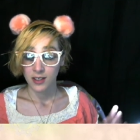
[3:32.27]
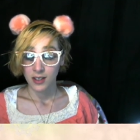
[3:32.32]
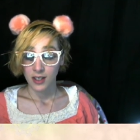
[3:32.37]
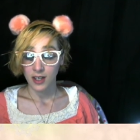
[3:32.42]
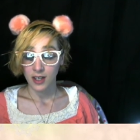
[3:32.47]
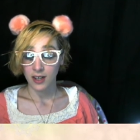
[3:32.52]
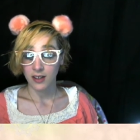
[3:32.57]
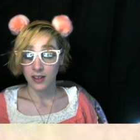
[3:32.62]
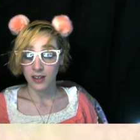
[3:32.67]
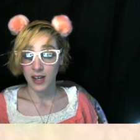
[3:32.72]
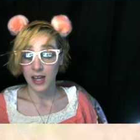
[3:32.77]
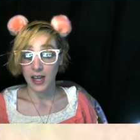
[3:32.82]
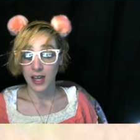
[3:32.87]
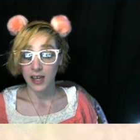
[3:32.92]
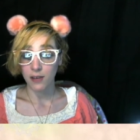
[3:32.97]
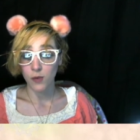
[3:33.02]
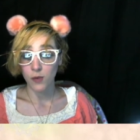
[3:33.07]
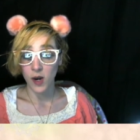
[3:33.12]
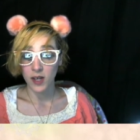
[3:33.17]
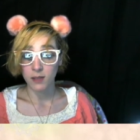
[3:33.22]
because I
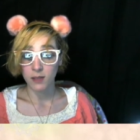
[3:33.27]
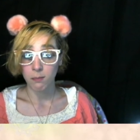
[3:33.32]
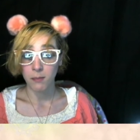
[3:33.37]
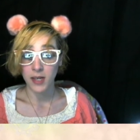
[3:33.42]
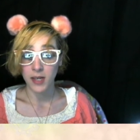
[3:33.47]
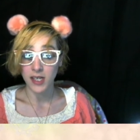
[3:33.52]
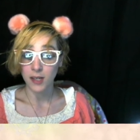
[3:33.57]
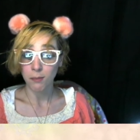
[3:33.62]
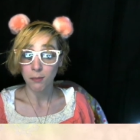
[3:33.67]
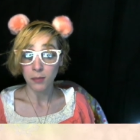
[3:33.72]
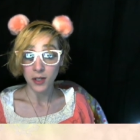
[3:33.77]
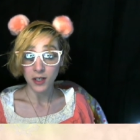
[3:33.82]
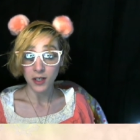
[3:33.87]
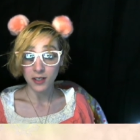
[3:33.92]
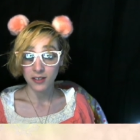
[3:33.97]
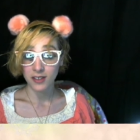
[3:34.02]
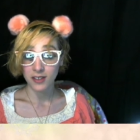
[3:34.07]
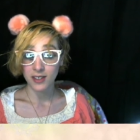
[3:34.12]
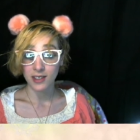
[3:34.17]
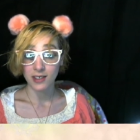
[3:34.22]
like writing, making
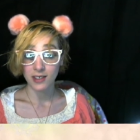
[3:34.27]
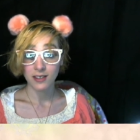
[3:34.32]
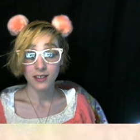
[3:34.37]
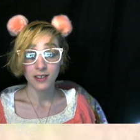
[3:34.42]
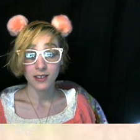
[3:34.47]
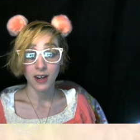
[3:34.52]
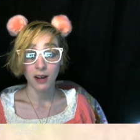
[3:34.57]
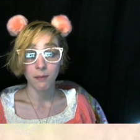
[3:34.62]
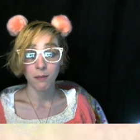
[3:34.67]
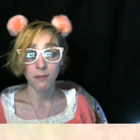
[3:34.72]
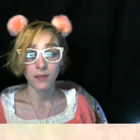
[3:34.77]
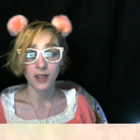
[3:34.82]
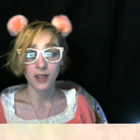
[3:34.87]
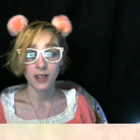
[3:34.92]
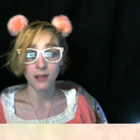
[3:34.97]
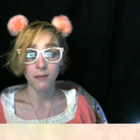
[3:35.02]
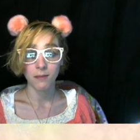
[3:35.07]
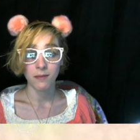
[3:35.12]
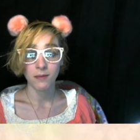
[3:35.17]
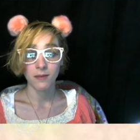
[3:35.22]
books, so I'm
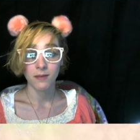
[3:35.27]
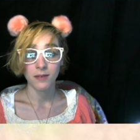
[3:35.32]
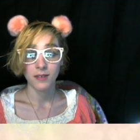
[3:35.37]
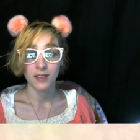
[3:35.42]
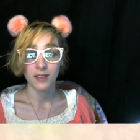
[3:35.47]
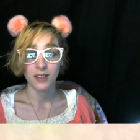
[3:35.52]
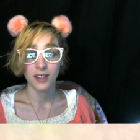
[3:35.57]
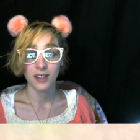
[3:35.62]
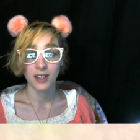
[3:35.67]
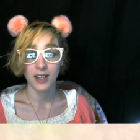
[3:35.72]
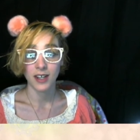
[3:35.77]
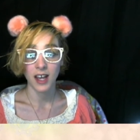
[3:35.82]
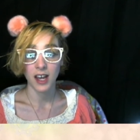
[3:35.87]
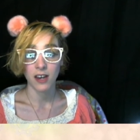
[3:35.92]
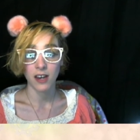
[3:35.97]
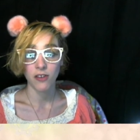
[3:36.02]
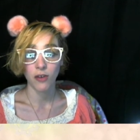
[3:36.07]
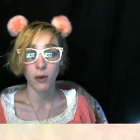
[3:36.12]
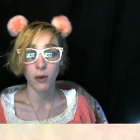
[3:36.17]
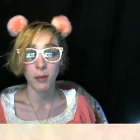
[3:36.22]
gonna turn that
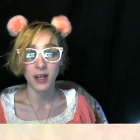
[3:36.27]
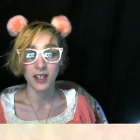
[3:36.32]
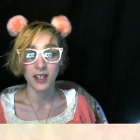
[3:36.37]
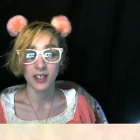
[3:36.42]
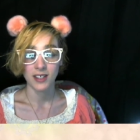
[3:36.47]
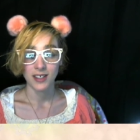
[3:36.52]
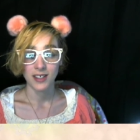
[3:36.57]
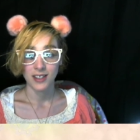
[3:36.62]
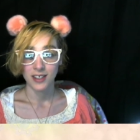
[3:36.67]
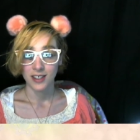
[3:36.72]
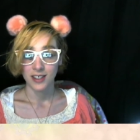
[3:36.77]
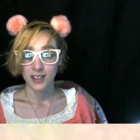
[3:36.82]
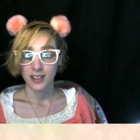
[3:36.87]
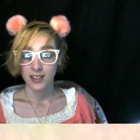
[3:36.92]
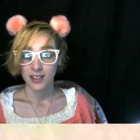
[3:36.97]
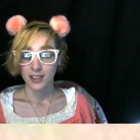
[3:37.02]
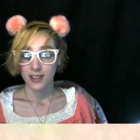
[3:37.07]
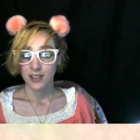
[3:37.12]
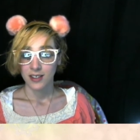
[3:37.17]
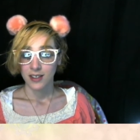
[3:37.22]
into a book.
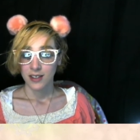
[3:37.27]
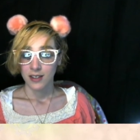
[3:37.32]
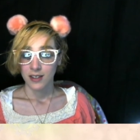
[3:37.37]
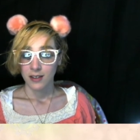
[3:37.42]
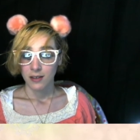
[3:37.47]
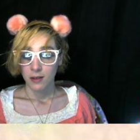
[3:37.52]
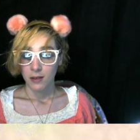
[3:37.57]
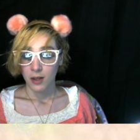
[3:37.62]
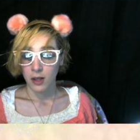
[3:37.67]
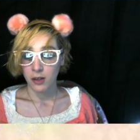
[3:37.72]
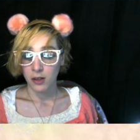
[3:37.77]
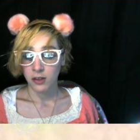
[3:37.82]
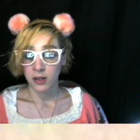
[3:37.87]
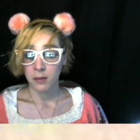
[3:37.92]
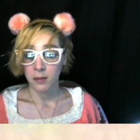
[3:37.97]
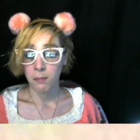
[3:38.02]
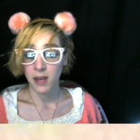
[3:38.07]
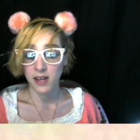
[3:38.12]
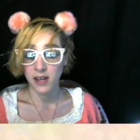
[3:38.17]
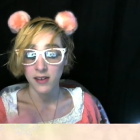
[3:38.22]

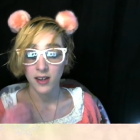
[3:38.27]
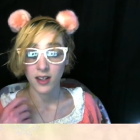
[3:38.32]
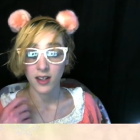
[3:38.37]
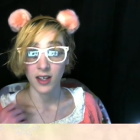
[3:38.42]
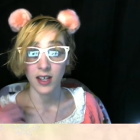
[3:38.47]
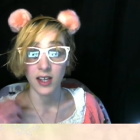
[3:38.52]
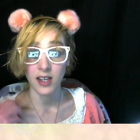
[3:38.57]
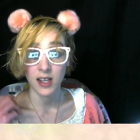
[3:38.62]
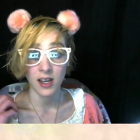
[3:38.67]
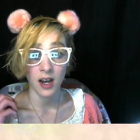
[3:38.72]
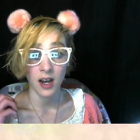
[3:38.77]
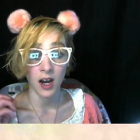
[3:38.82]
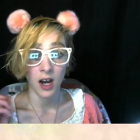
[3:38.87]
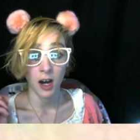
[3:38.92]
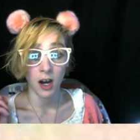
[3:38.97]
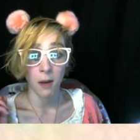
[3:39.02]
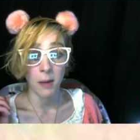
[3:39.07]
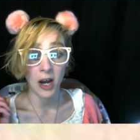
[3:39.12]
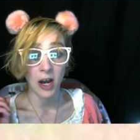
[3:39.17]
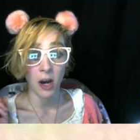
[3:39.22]
It's basically
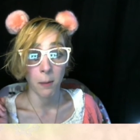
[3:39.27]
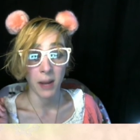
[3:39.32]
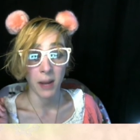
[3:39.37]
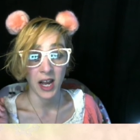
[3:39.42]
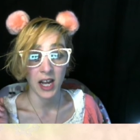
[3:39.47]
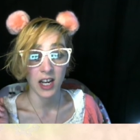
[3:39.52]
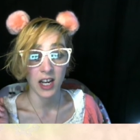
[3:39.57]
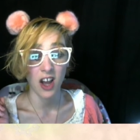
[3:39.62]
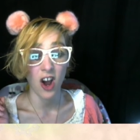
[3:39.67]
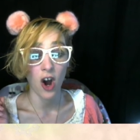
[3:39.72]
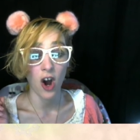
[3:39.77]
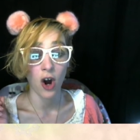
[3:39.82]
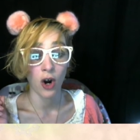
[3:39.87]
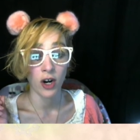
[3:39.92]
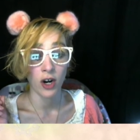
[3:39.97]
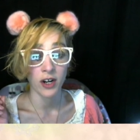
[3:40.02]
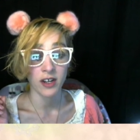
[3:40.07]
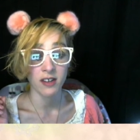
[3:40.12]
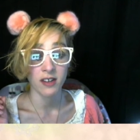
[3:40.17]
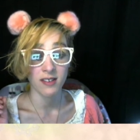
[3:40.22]
um, alpaca
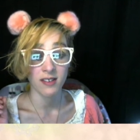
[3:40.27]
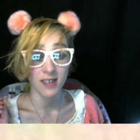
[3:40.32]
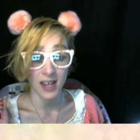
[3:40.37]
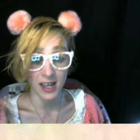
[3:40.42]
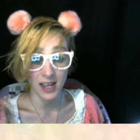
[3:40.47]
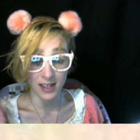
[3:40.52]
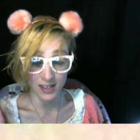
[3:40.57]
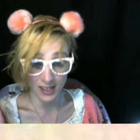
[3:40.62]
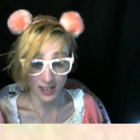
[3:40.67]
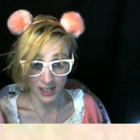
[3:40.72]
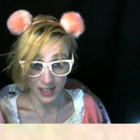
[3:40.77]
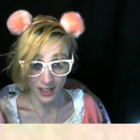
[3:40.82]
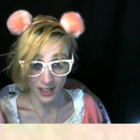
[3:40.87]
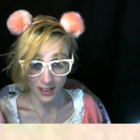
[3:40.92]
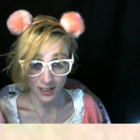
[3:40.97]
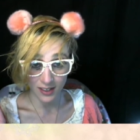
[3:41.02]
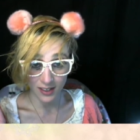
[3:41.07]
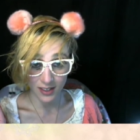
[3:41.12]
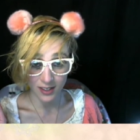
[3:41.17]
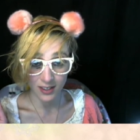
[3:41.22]
art
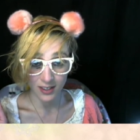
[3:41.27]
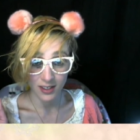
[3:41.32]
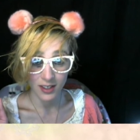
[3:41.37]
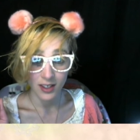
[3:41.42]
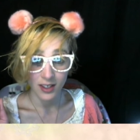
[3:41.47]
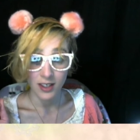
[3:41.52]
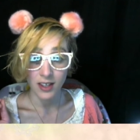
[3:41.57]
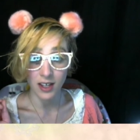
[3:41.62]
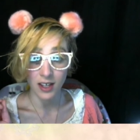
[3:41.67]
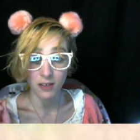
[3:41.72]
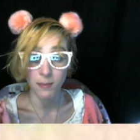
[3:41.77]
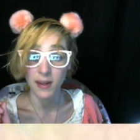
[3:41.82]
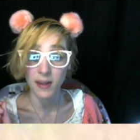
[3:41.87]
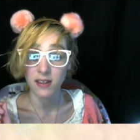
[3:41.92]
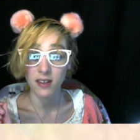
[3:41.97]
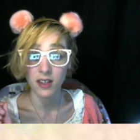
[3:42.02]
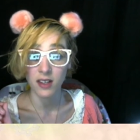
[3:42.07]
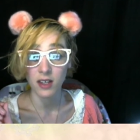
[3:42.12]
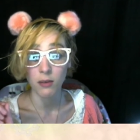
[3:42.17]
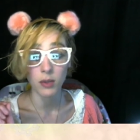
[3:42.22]
techniques. That's
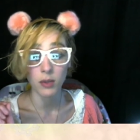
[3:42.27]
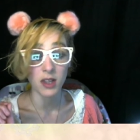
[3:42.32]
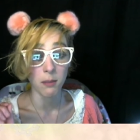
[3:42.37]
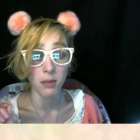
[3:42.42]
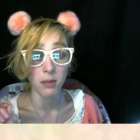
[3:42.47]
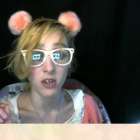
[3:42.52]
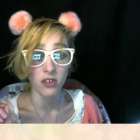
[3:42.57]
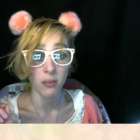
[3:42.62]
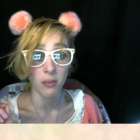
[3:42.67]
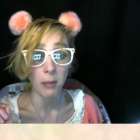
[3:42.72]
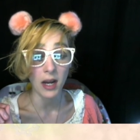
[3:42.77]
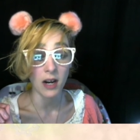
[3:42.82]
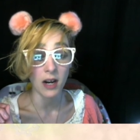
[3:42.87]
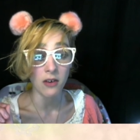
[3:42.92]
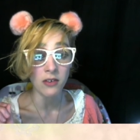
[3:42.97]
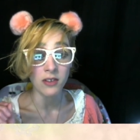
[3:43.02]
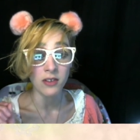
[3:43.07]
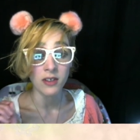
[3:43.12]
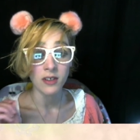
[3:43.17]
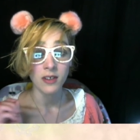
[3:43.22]
basically what the book's
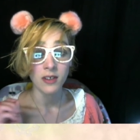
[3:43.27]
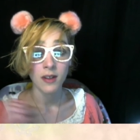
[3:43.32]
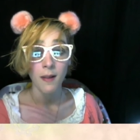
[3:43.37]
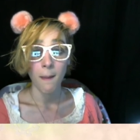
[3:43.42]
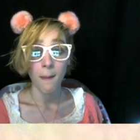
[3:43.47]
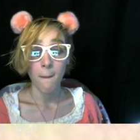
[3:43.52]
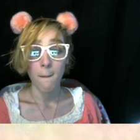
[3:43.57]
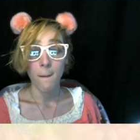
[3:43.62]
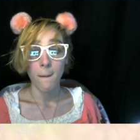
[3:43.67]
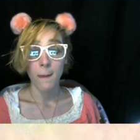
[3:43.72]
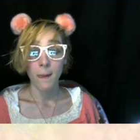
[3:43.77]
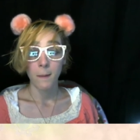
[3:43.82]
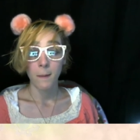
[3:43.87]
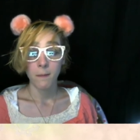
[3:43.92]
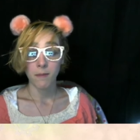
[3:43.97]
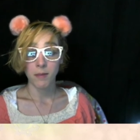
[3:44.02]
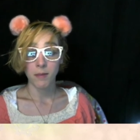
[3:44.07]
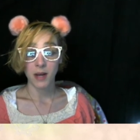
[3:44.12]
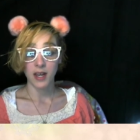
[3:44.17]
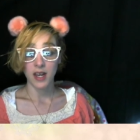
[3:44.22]
about.
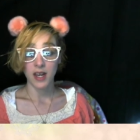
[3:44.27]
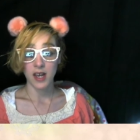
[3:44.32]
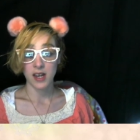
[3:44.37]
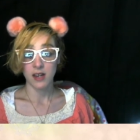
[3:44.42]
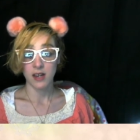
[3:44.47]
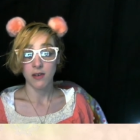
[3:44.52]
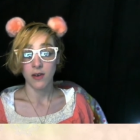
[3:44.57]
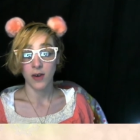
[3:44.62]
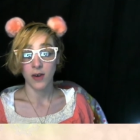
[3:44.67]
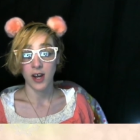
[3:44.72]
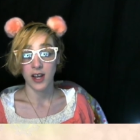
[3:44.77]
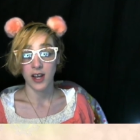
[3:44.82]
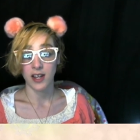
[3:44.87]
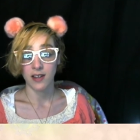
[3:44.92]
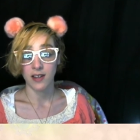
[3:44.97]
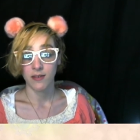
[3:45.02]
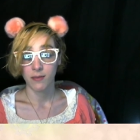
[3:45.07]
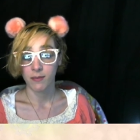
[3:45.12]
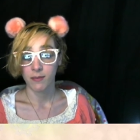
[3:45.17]
But anyway,